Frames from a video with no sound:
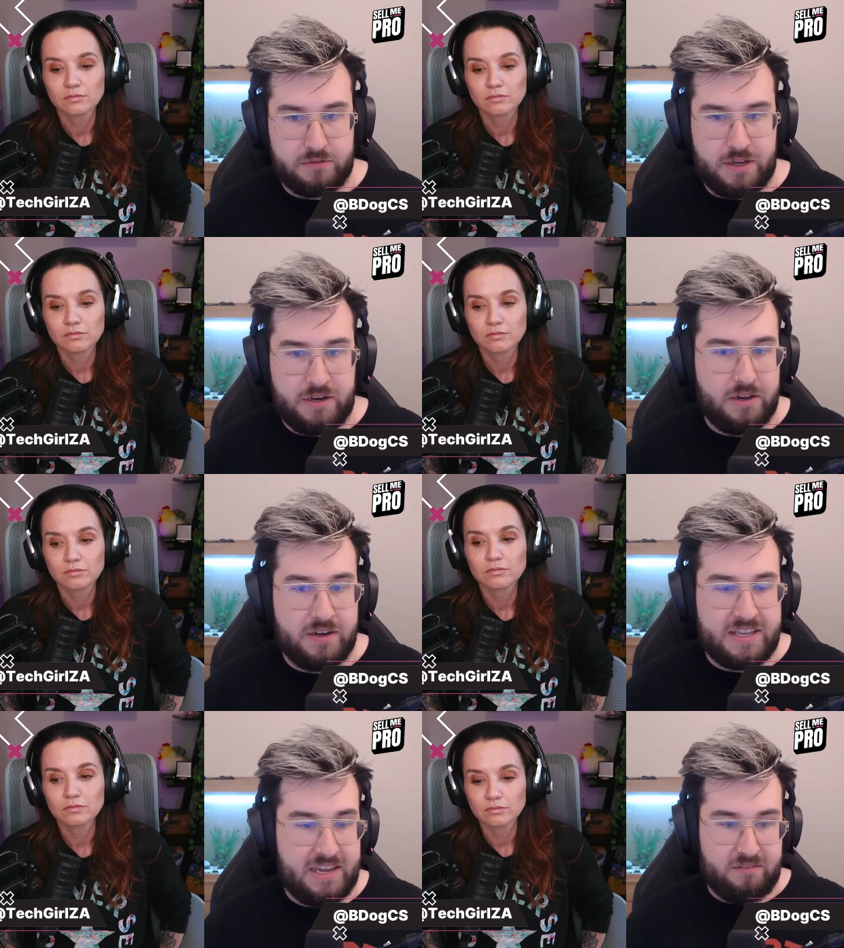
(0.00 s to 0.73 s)
Speaker 1: And
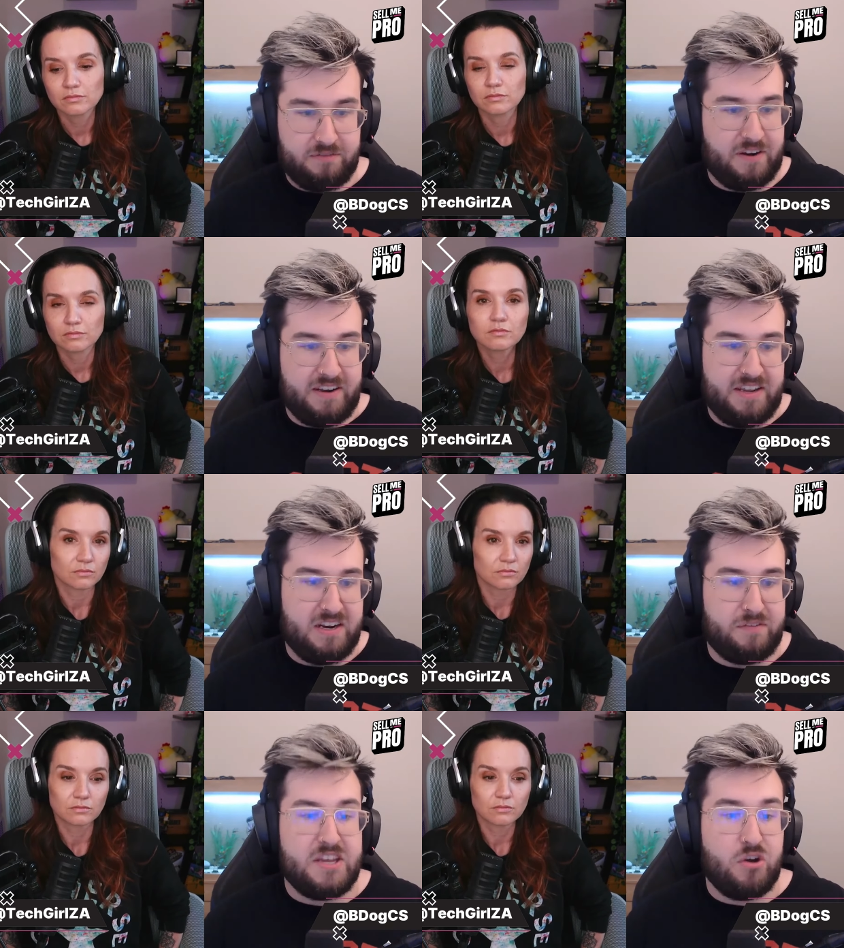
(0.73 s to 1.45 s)
again, funnily
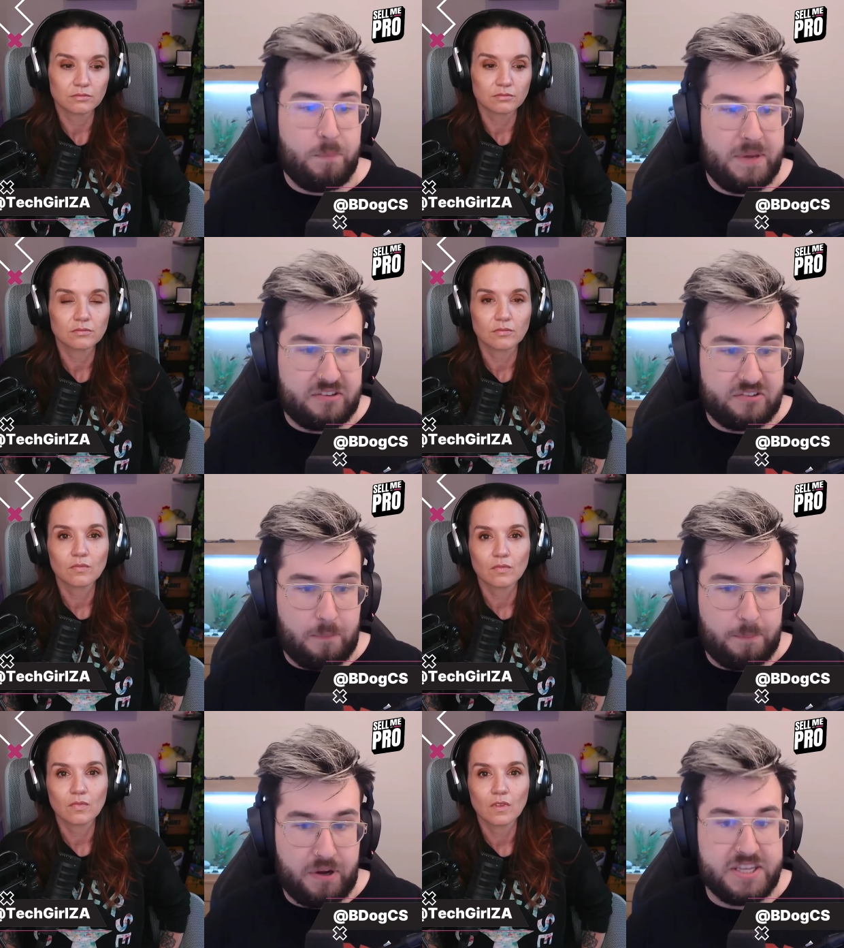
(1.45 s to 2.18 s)
enough, he got picked
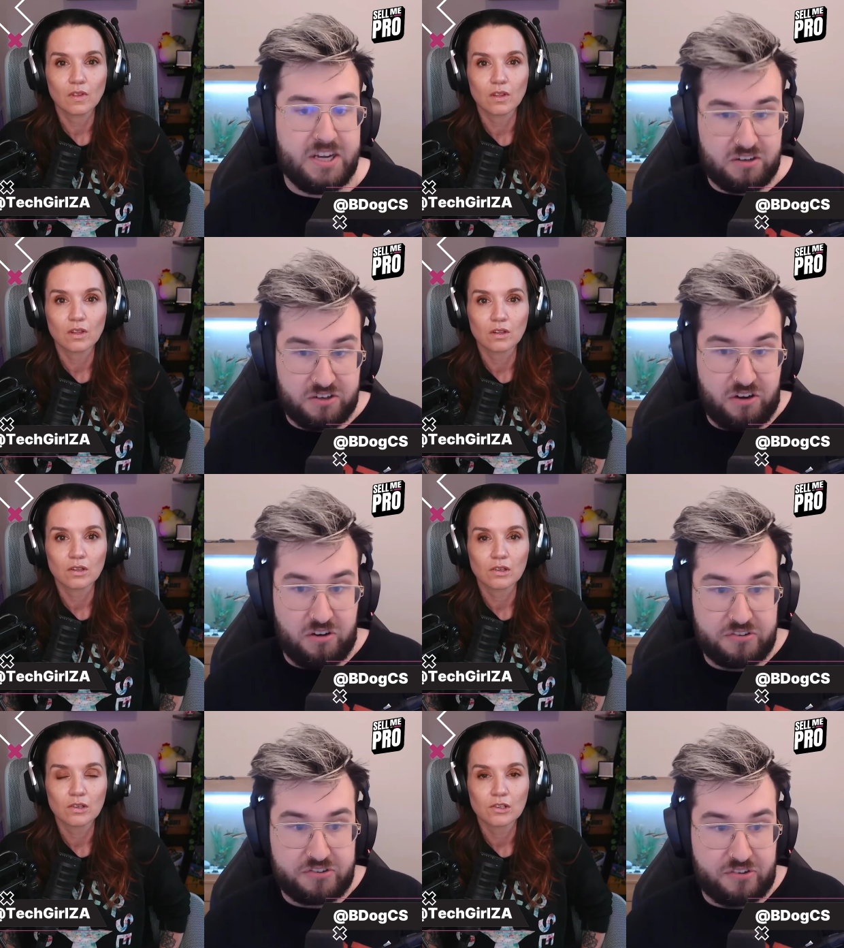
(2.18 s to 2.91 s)
up by Young
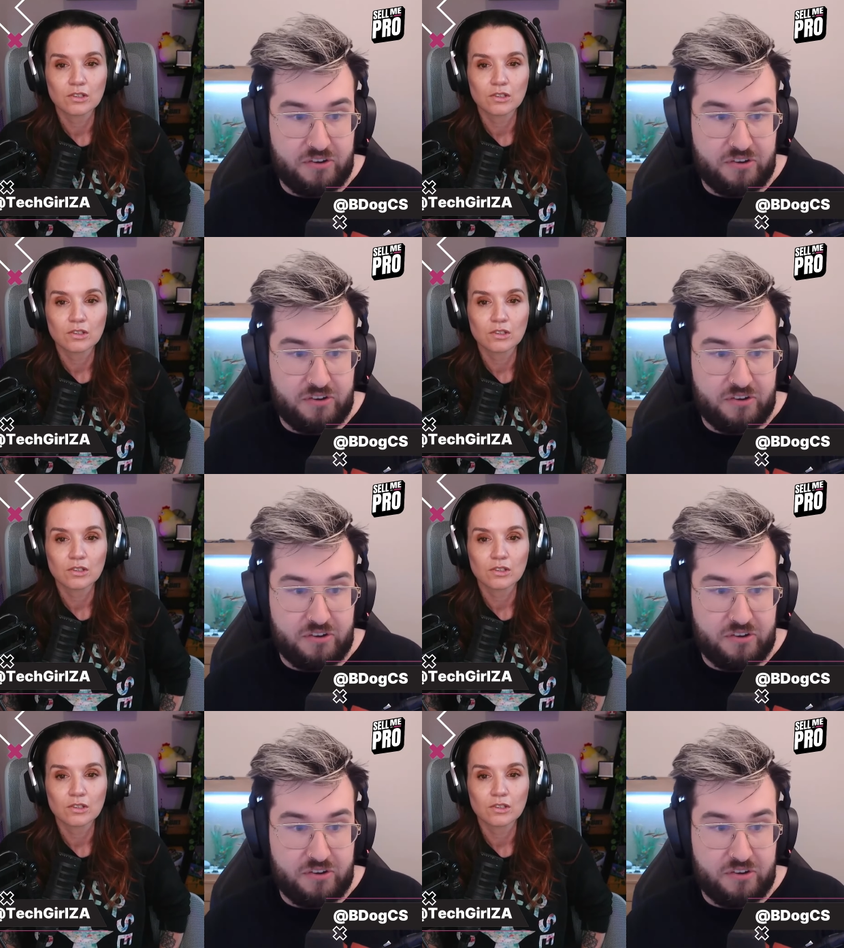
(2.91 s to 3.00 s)
Gods,